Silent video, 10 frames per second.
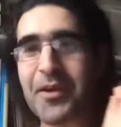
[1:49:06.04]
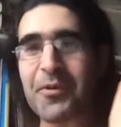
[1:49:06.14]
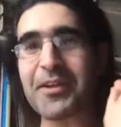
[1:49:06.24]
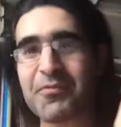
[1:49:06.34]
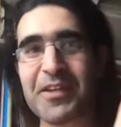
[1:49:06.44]
why I
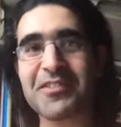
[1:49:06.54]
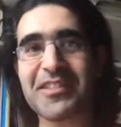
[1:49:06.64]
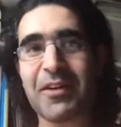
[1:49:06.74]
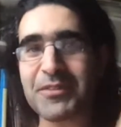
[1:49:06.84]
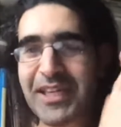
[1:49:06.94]
write things
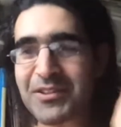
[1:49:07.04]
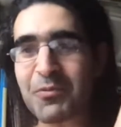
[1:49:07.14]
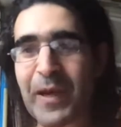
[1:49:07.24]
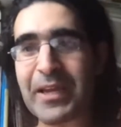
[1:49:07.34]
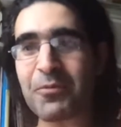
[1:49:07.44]
down.
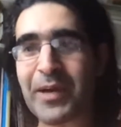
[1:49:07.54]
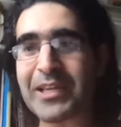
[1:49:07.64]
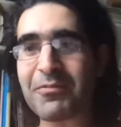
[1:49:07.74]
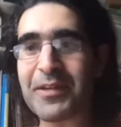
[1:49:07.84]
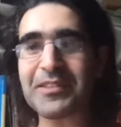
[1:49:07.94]

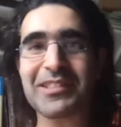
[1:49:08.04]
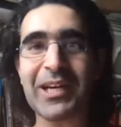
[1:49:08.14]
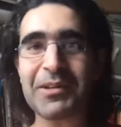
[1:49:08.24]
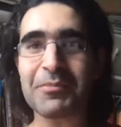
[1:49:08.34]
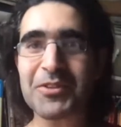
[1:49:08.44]

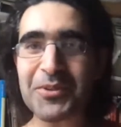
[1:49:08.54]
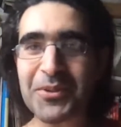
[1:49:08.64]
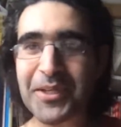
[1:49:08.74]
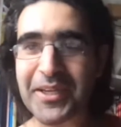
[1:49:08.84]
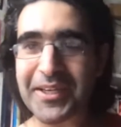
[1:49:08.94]
I'm
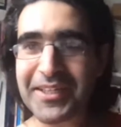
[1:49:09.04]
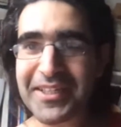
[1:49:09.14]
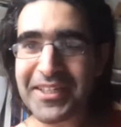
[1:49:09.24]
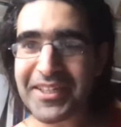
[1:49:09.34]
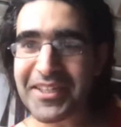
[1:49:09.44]
sorry.
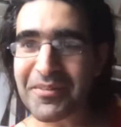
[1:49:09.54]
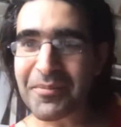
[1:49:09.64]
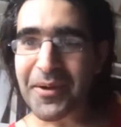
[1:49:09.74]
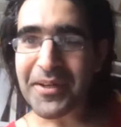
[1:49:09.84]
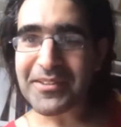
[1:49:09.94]

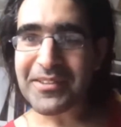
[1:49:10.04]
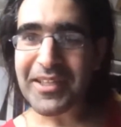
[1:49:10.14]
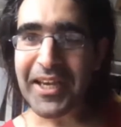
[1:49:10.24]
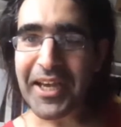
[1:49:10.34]
But,